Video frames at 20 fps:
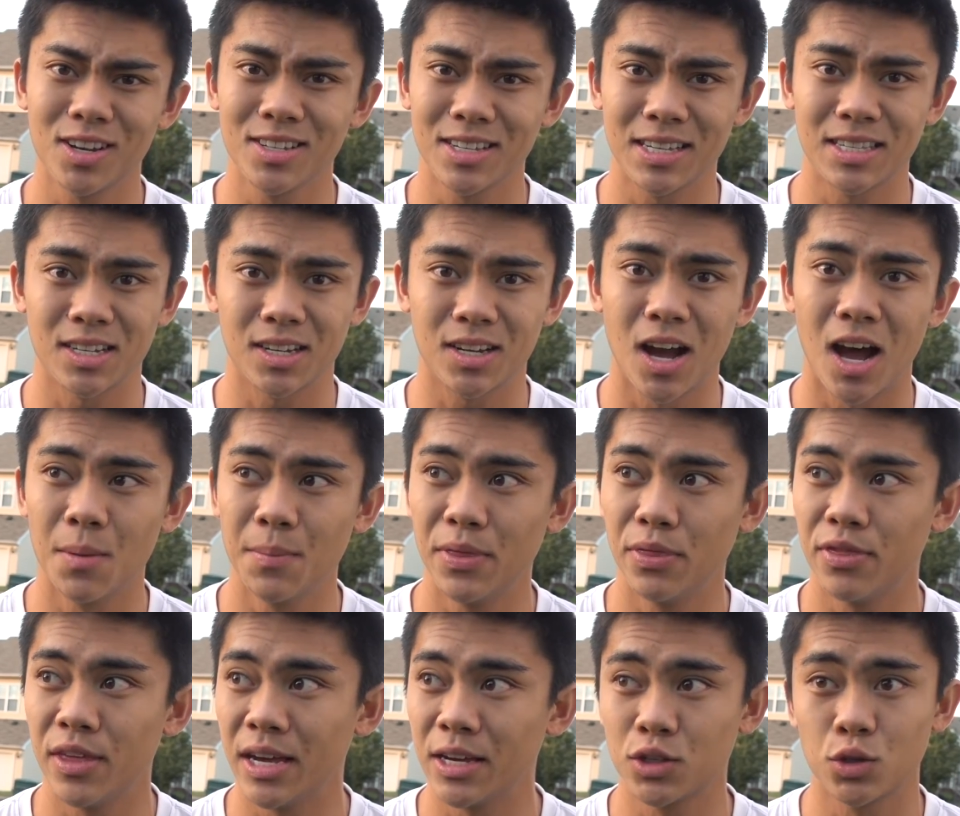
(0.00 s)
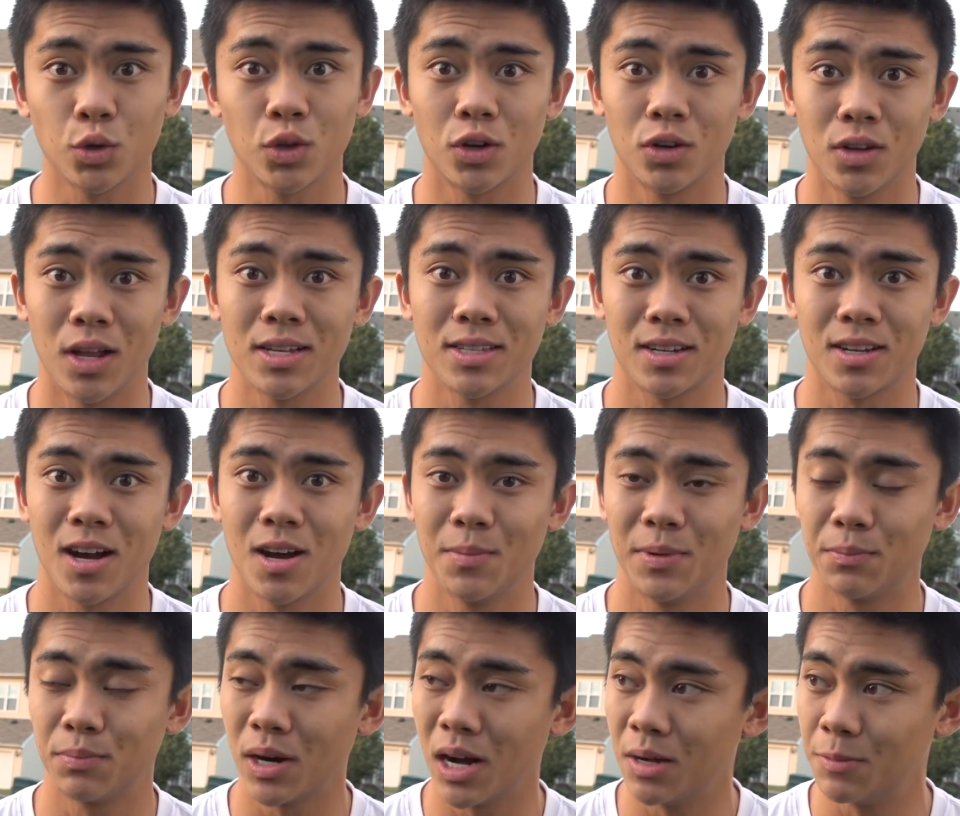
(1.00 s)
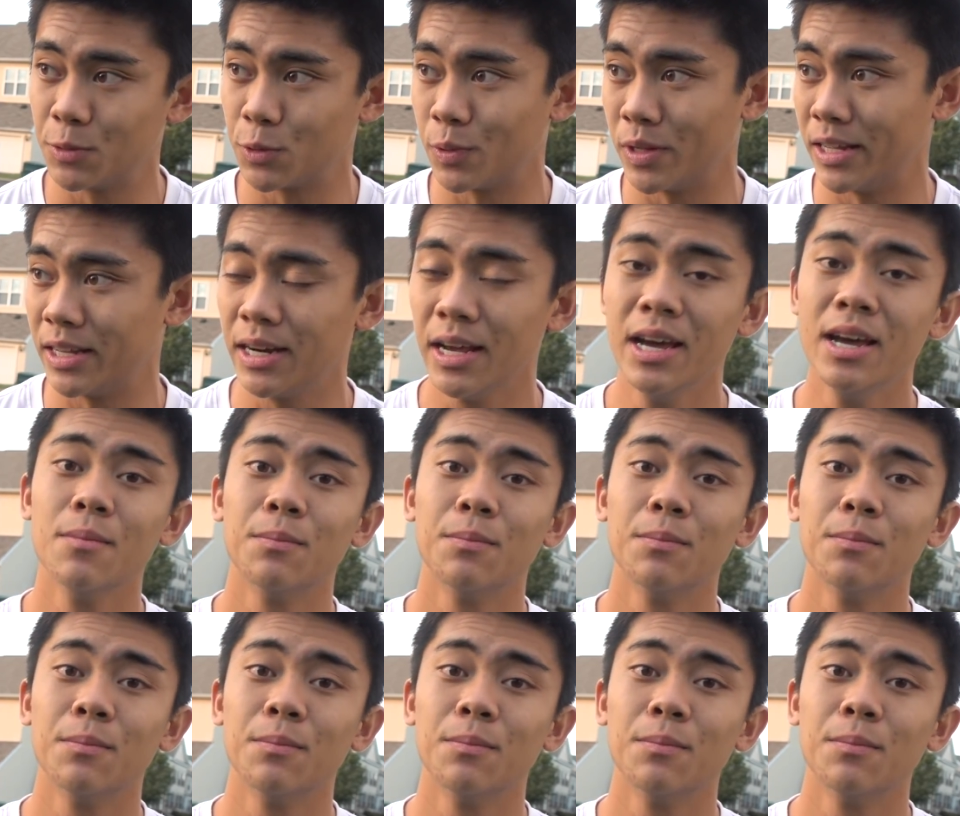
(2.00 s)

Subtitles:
it's a common thing, so there are lots of common problems with it.